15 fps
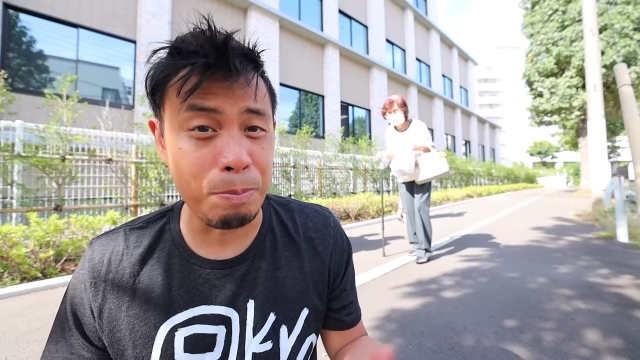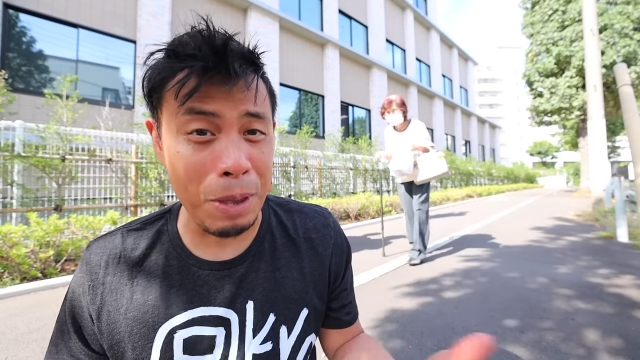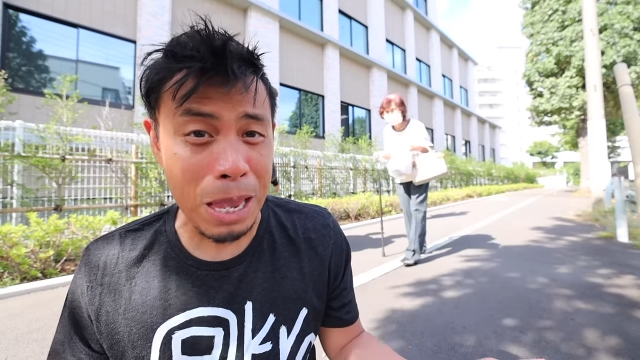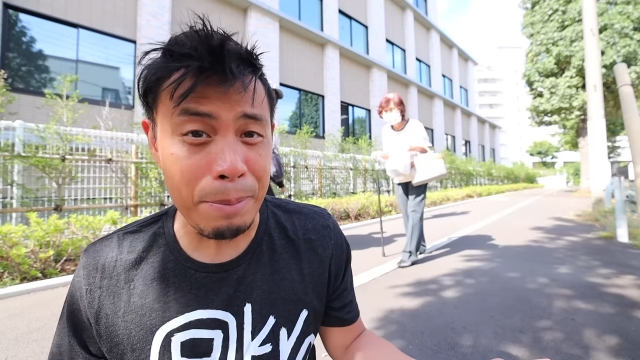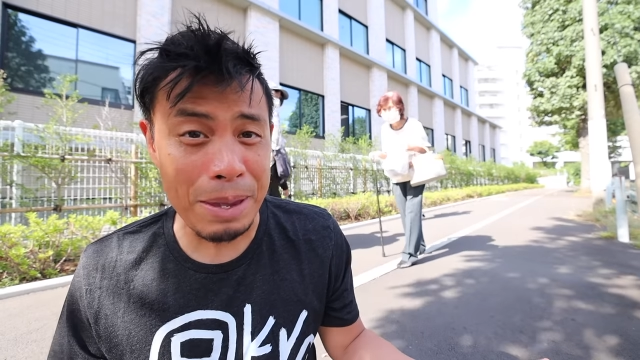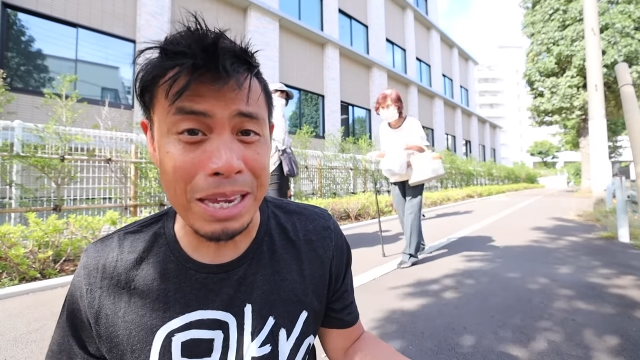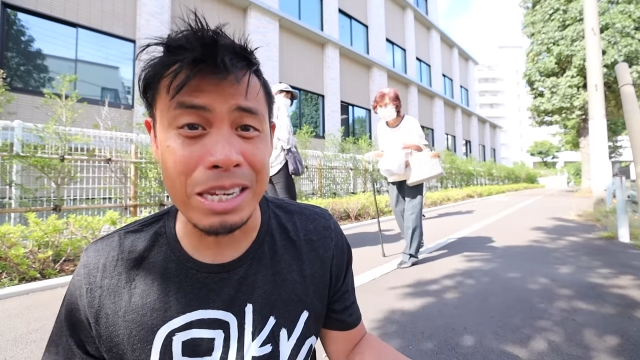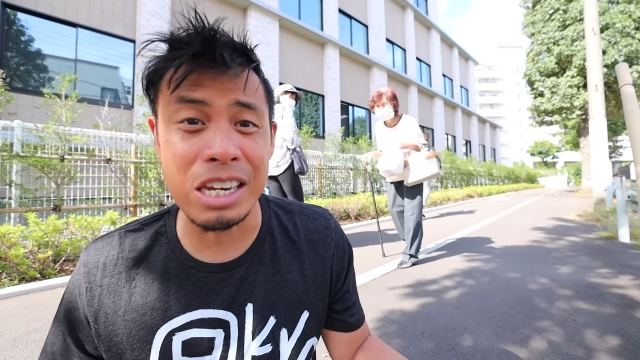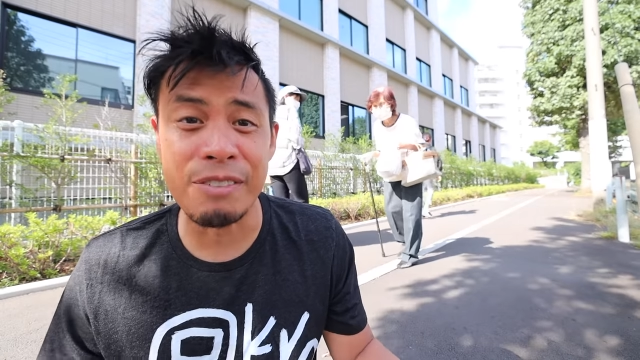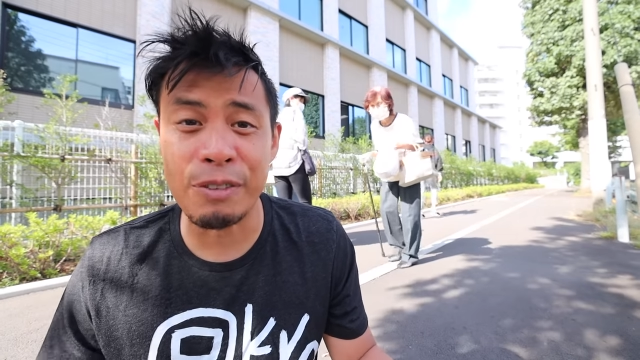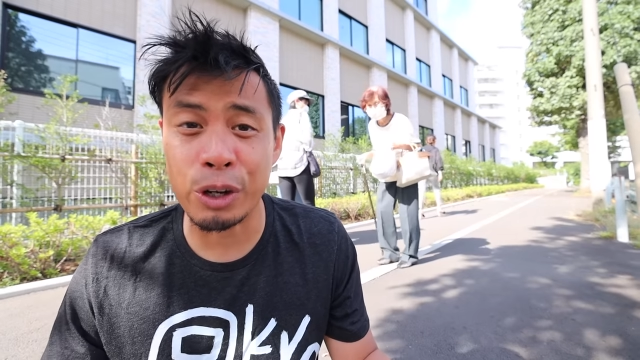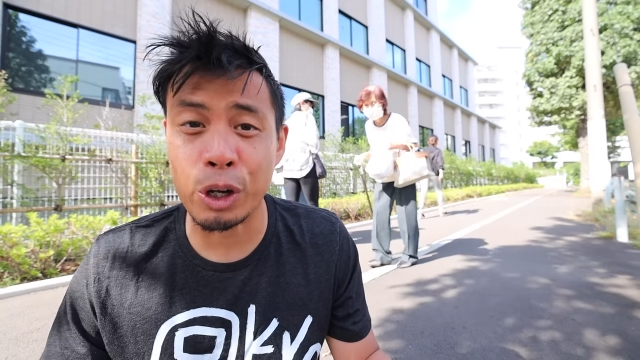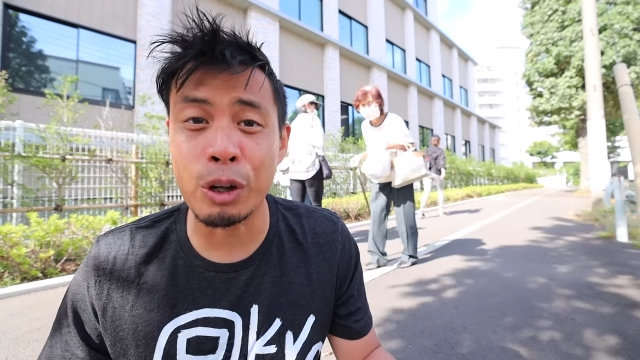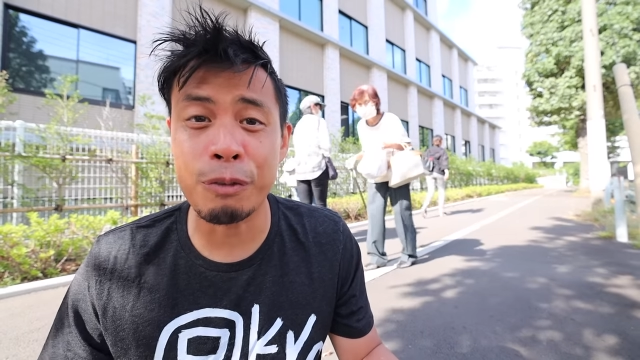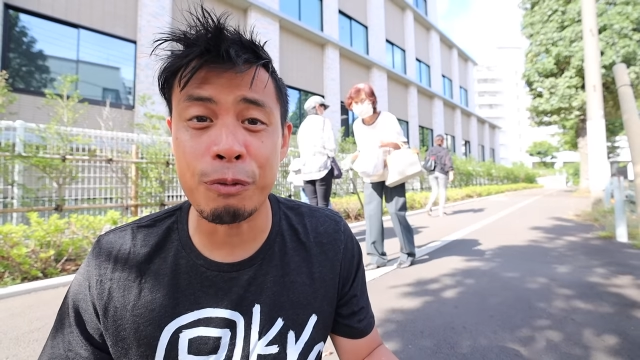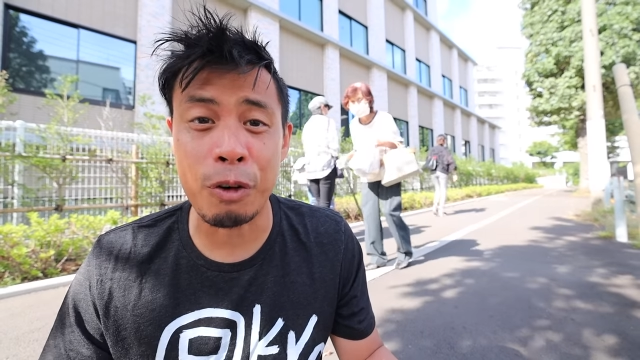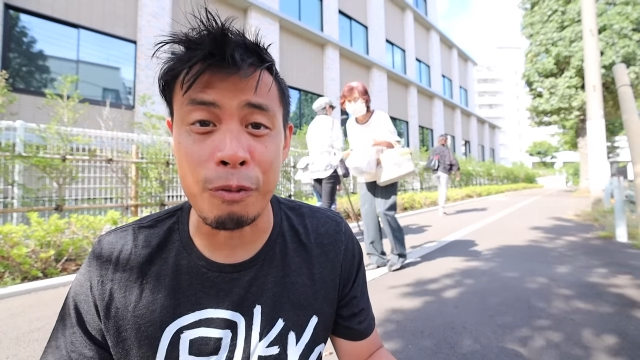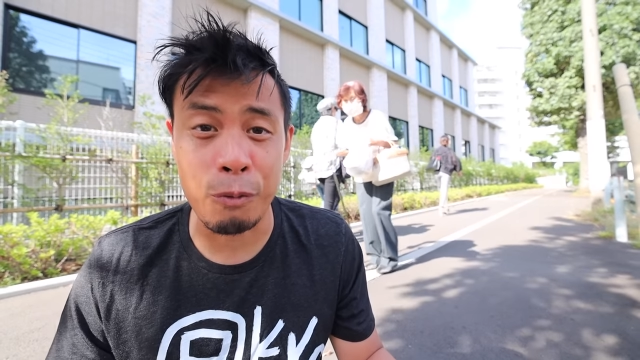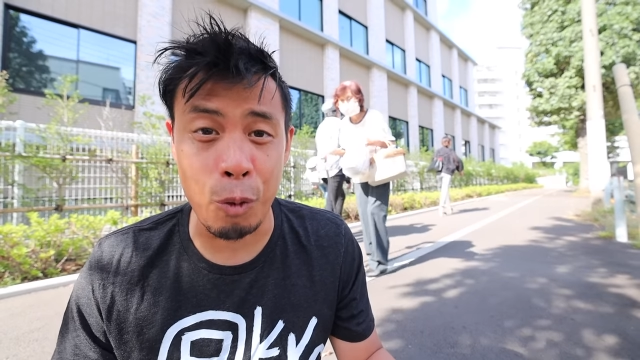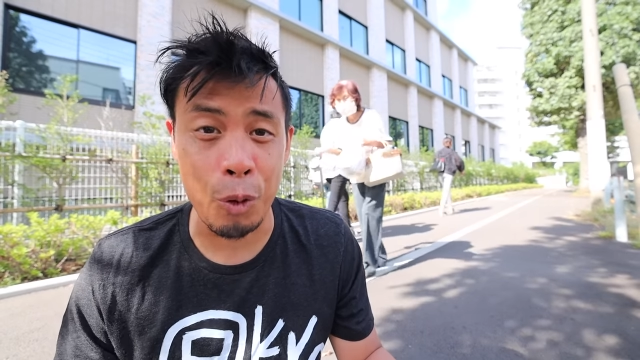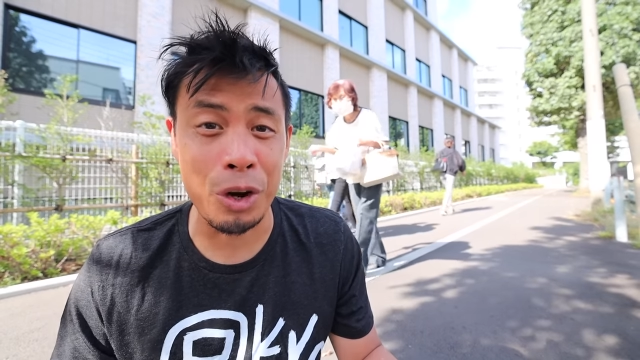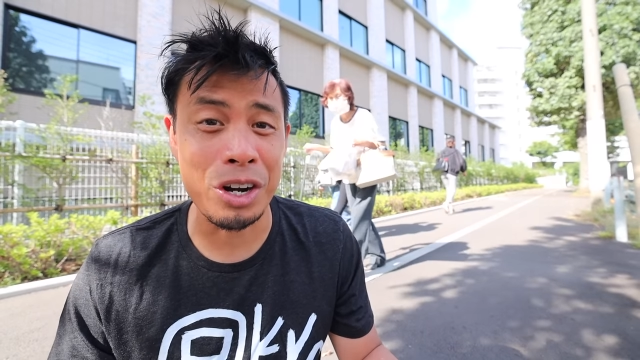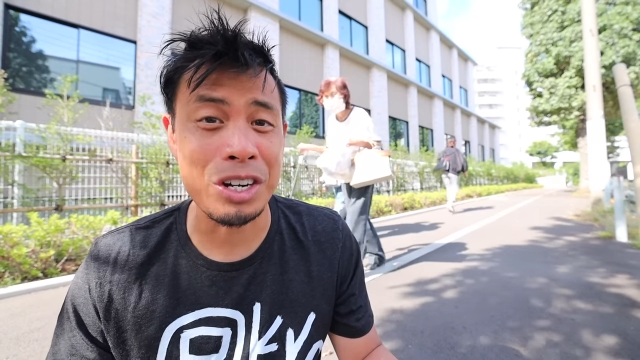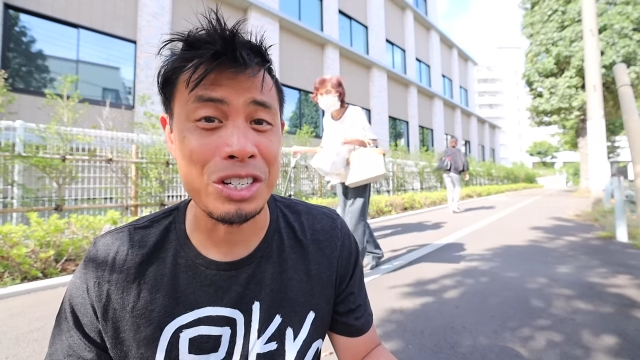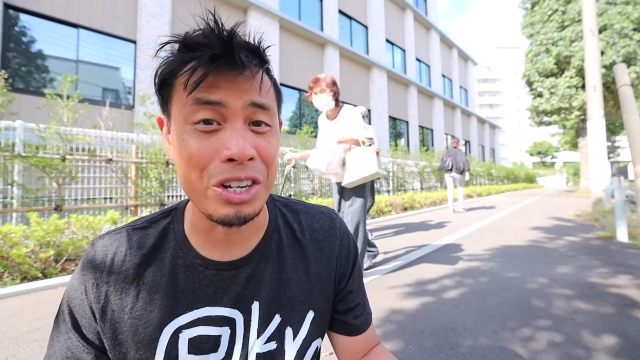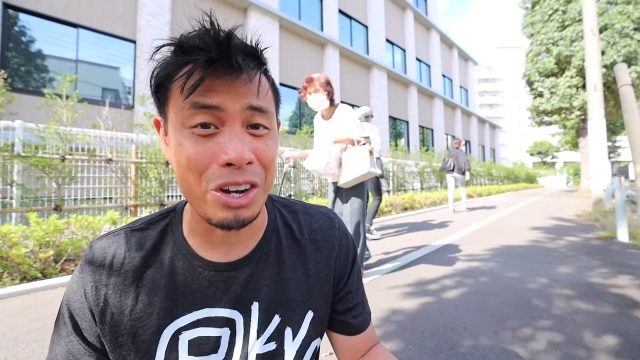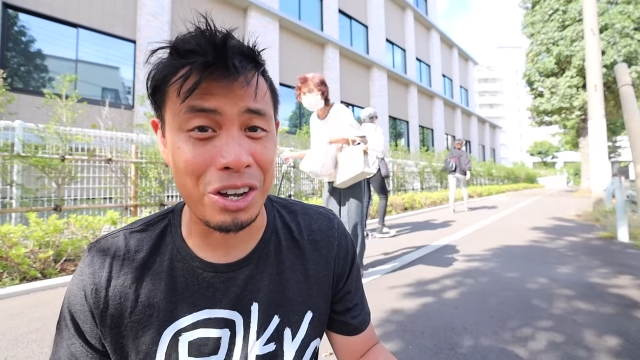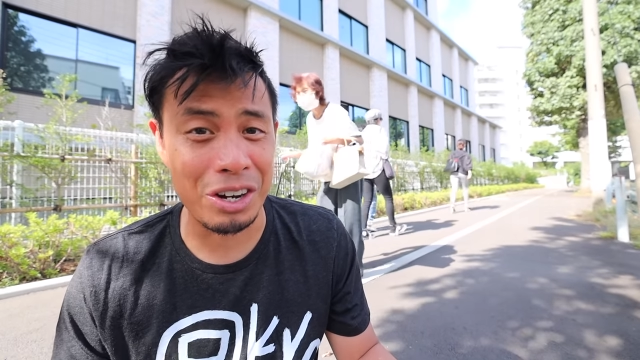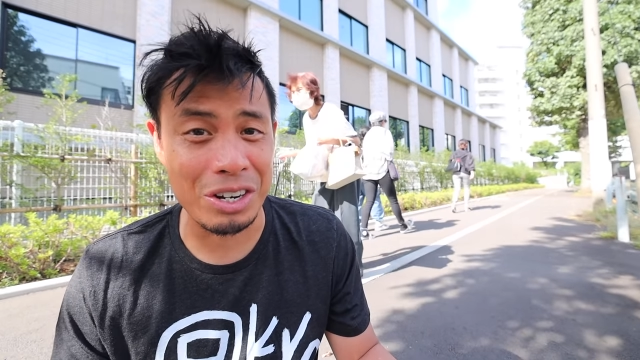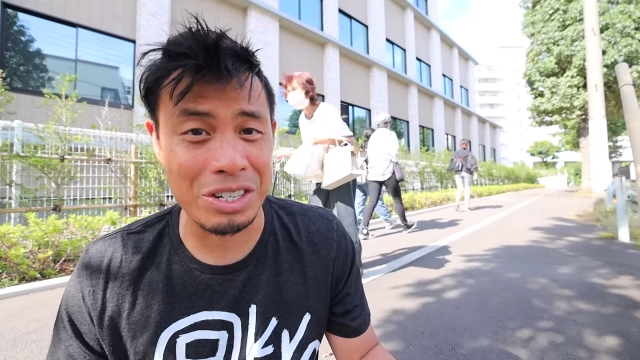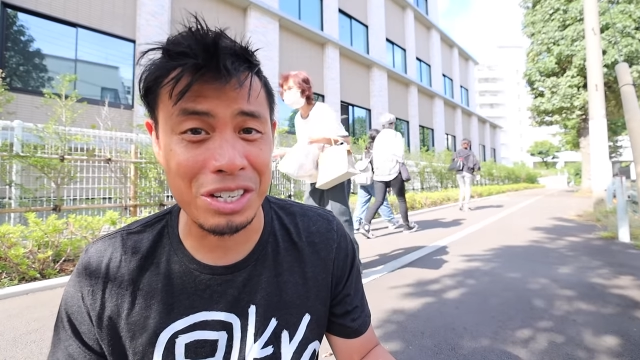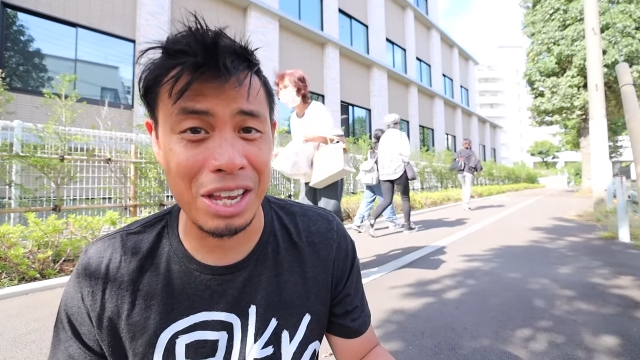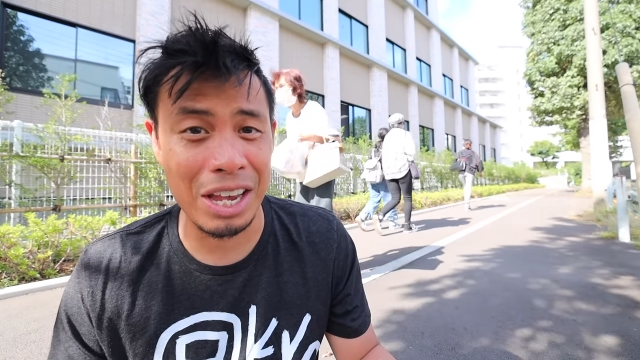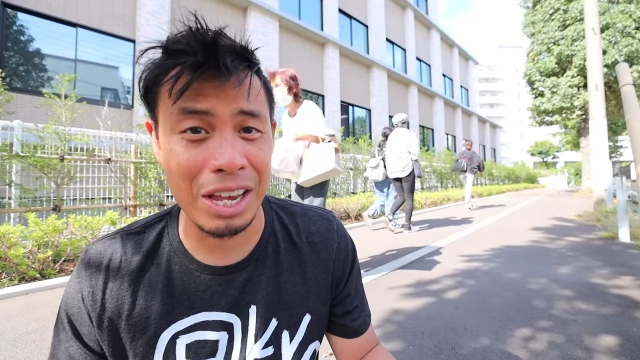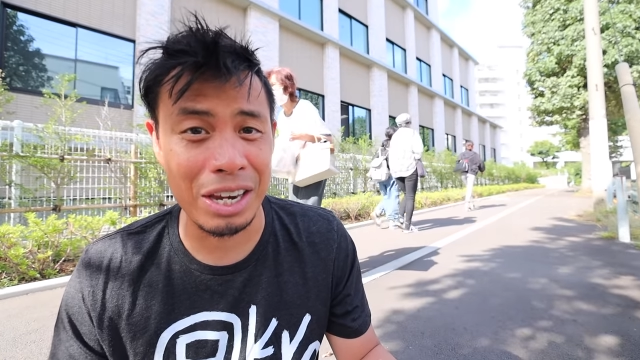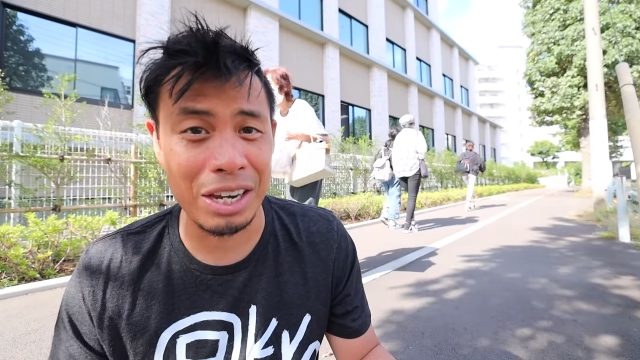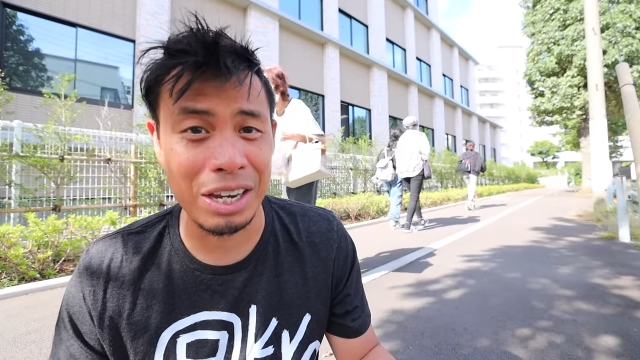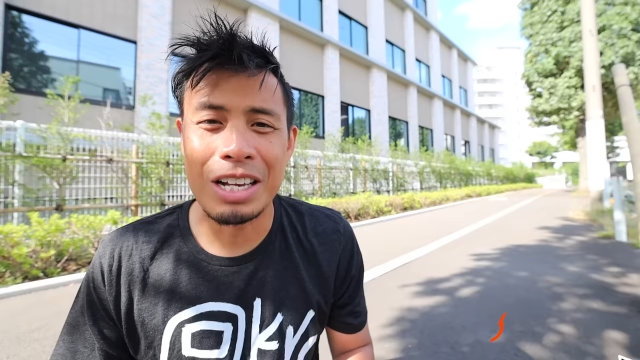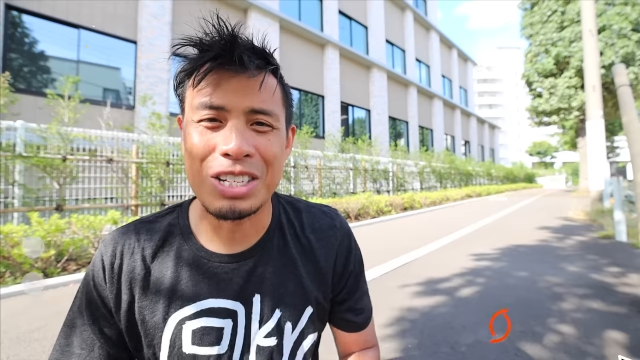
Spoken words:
may be difficult for foreigners to understand.